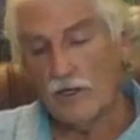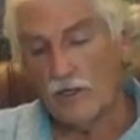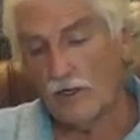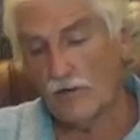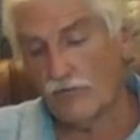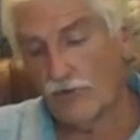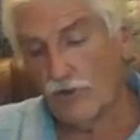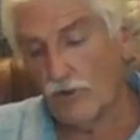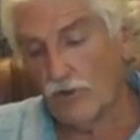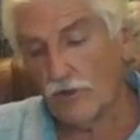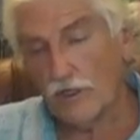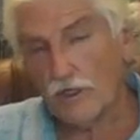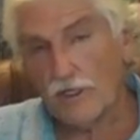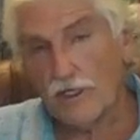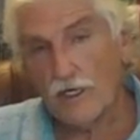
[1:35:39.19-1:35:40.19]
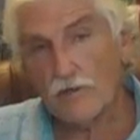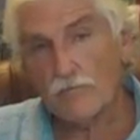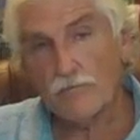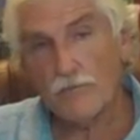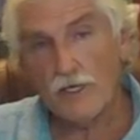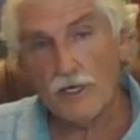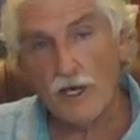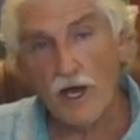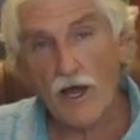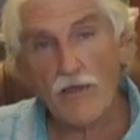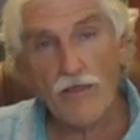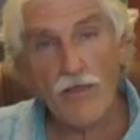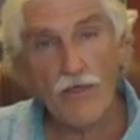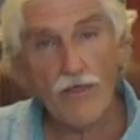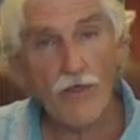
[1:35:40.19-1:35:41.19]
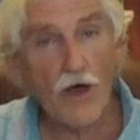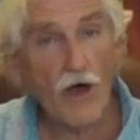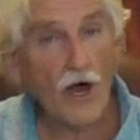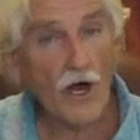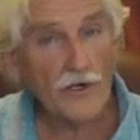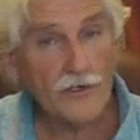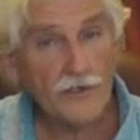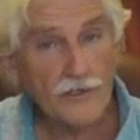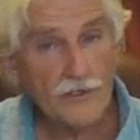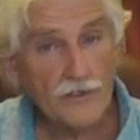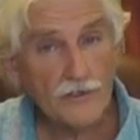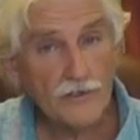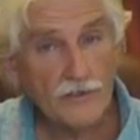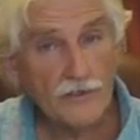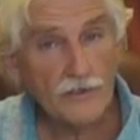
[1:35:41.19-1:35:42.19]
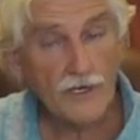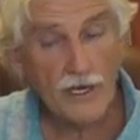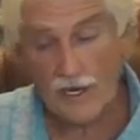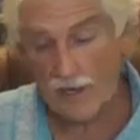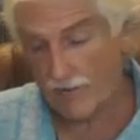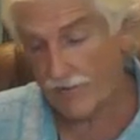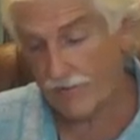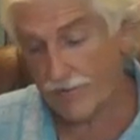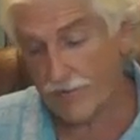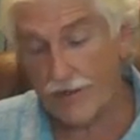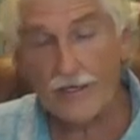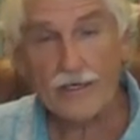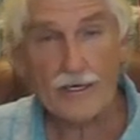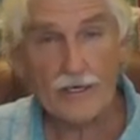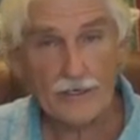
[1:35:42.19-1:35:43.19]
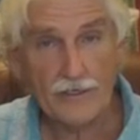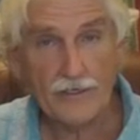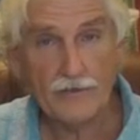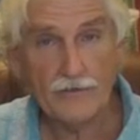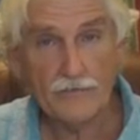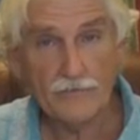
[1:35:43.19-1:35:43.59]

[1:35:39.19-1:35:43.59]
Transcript: If you can get beyond thought and thinking,